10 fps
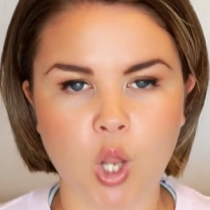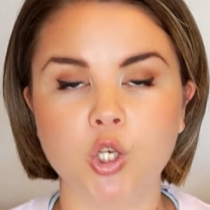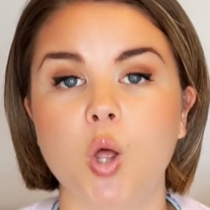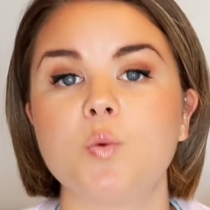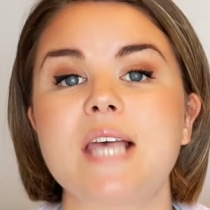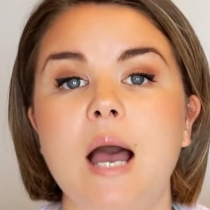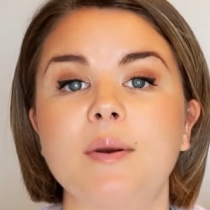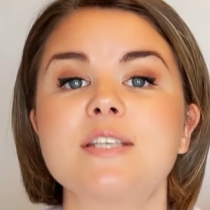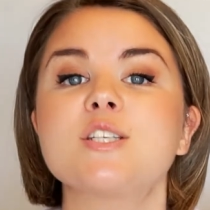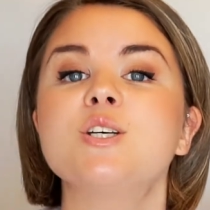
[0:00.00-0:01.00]
knows how
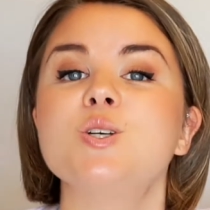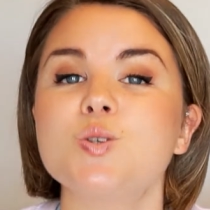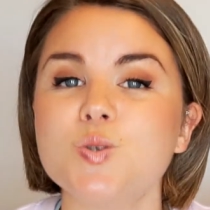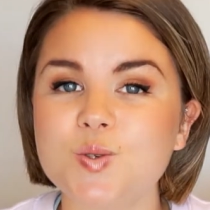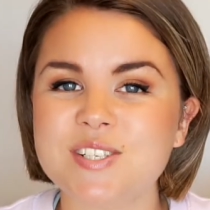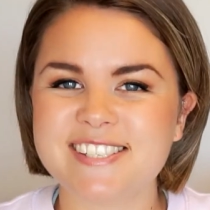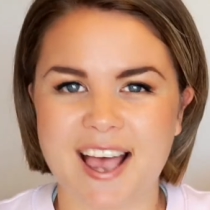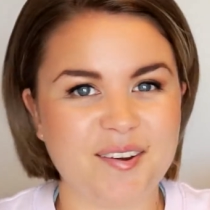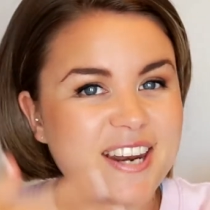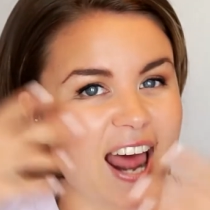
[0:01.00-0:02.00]
it should
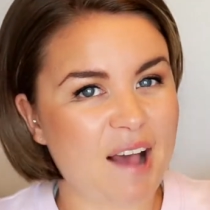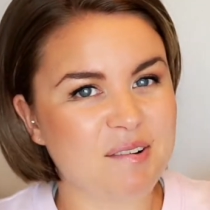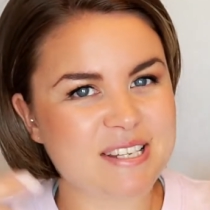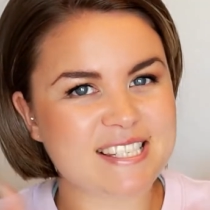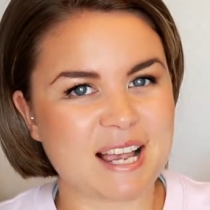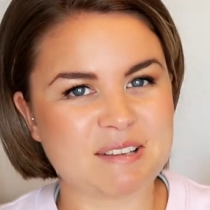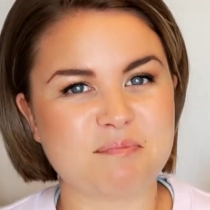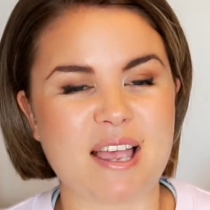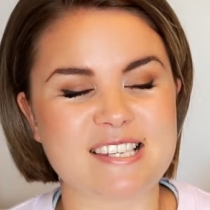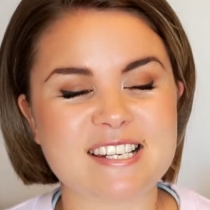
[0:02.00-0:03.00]
sound and how it sounds
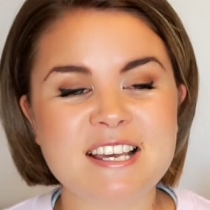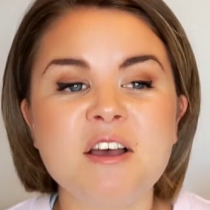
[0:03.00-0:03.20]
best.